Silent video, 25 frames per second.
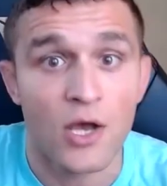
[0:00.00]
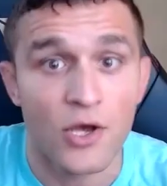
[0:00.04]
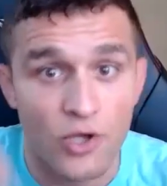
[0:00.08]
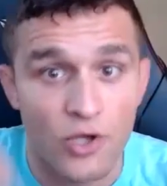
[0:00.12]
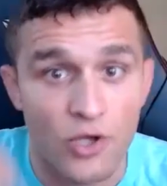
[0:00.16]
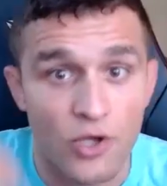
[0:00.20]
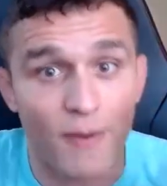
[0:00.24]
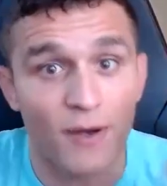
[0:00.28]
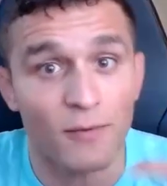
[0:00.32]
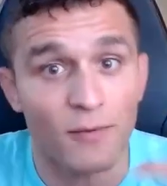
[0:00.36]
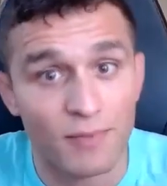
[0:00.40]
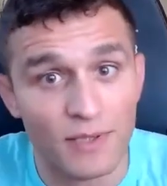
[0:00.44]

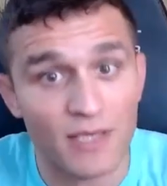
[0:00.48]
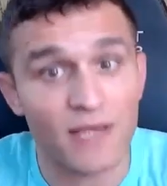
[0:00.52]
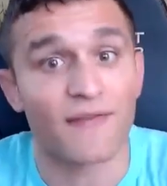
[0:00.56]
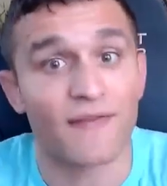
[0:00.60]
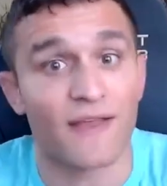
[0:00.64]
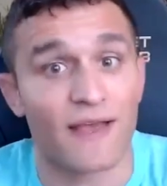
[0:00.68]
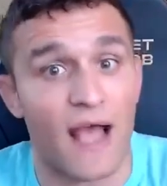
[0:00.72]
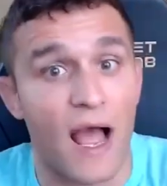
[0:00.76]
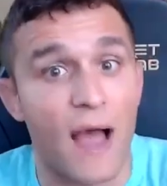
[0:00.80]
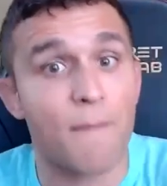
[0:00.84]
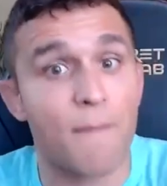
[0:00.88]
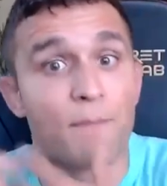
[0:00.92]
You better believe
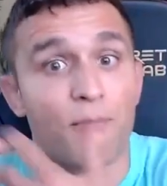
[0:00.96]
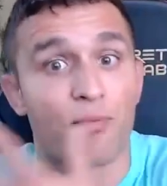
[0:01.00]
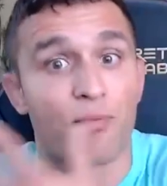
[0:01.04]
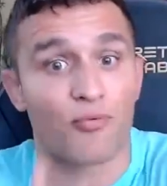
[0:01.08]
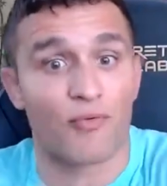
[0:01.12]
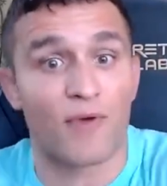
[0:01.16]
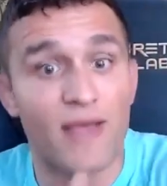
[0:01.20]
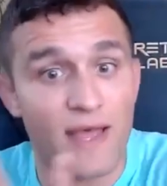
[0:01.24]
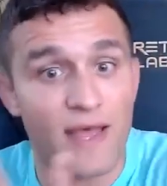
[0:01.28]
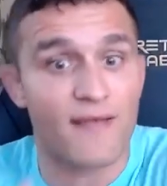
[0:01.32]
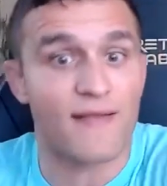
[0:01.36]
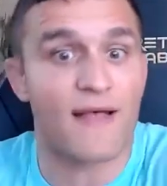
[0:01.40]
like I'm
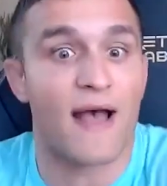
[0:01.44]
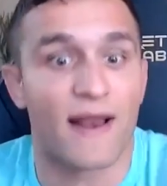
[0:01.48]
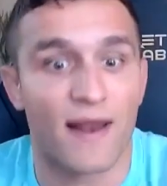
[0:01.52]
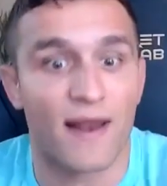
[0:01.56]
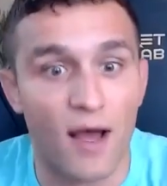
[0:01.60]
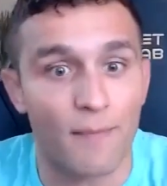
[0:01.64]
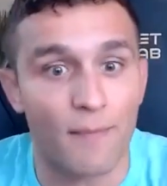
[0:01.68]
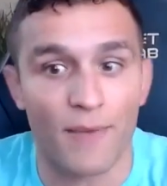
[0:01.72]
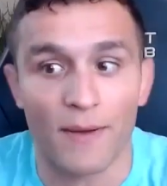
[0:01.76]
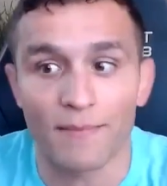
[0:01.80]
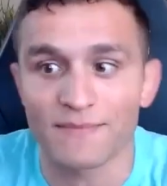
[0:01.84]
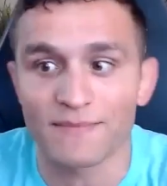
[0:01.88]
bringing that
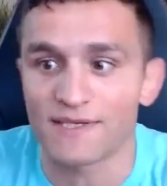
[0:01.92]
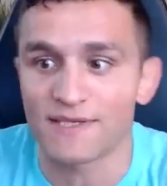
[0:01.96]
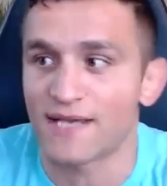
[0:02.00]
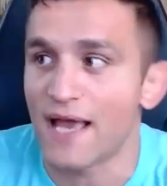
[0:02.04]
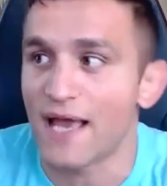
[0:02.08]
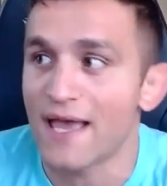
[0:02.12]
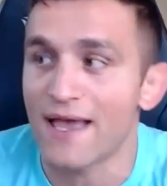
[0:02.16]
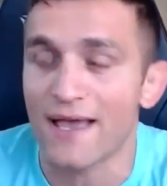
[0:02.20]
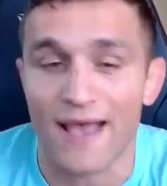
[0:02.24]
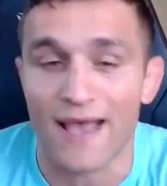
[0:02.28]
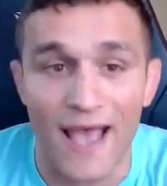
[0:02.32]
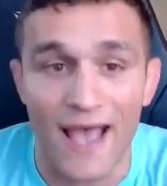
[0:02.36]
up. I'm
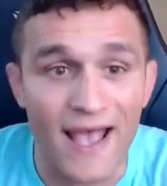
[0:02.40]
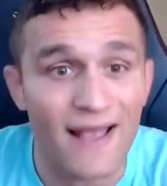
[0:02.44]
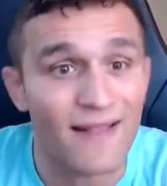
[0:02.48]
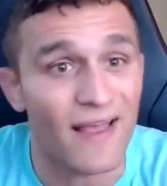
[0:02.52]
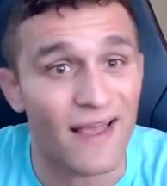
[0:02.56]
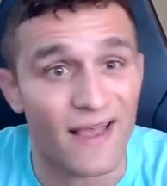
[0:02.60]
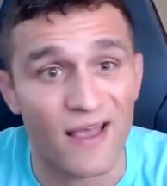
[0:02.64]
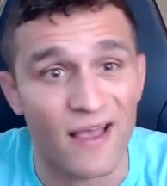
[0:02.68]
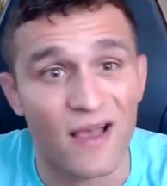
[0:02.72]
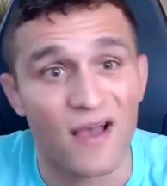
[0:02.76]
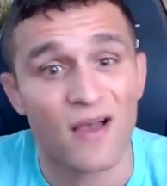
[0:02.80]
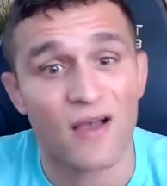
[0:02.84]
saying, hey,
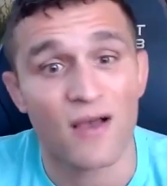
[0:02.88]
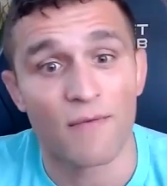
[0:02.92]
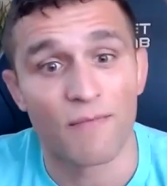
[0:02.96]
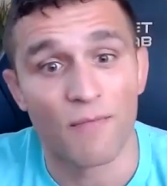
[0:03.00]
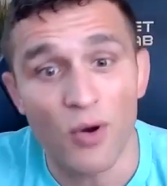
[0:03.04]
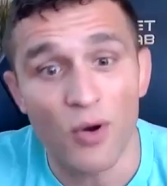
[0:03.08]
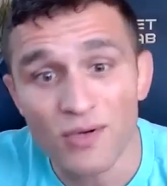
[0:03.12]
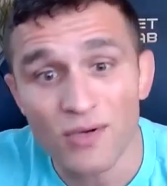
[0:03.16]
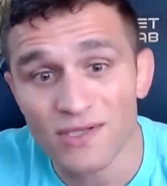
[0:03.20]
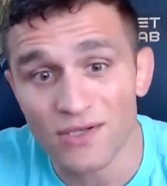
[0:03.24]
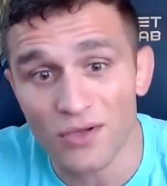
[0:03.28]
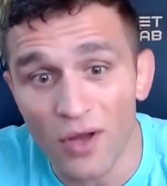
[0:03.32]
like
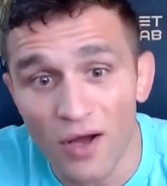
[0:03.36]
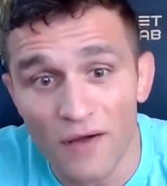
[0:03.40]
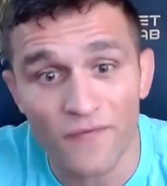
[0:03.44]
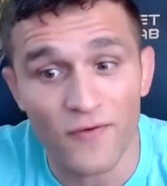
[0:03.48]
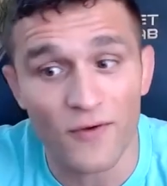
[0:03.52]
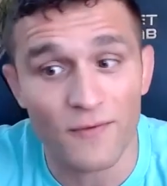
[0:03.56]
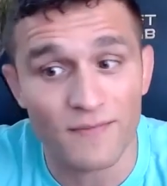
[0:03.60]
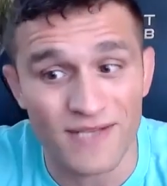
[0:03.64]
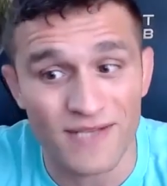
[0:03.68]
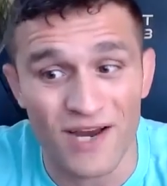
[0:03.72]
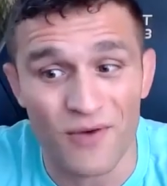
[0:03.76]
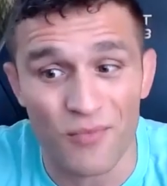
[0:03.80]
most law
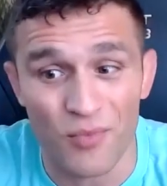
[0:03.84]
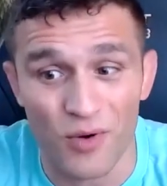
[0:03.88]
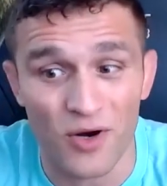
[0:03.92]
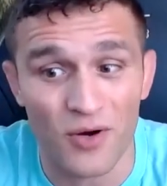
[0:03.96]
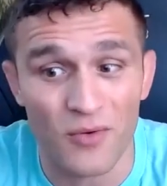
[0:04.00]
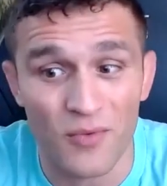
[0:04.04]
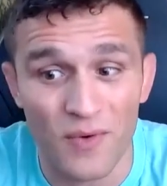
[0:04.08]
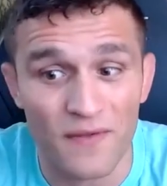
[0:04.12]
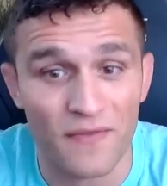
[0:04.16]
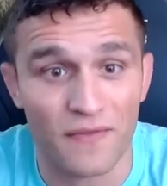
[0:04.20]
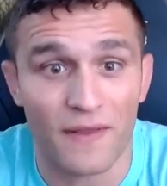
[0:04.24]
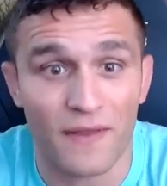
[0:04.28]
firms I
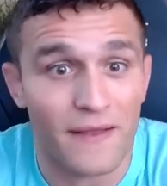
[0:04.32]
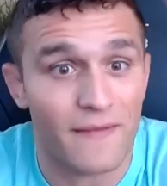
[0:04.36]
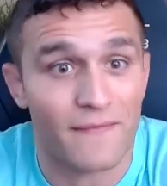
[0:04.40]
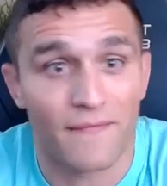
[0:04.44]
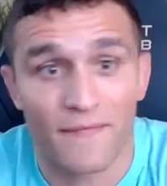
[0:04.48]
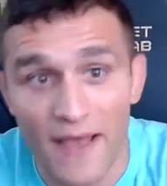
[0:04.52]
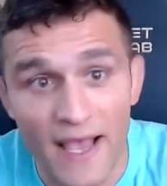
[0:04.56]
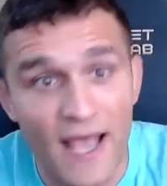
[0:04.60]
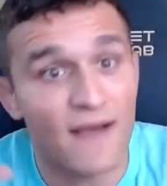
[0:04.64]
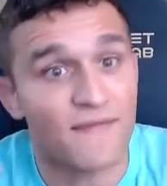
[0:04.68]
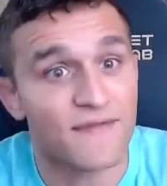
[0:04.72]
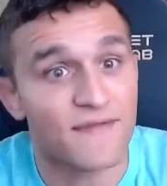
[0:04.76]
work with, like they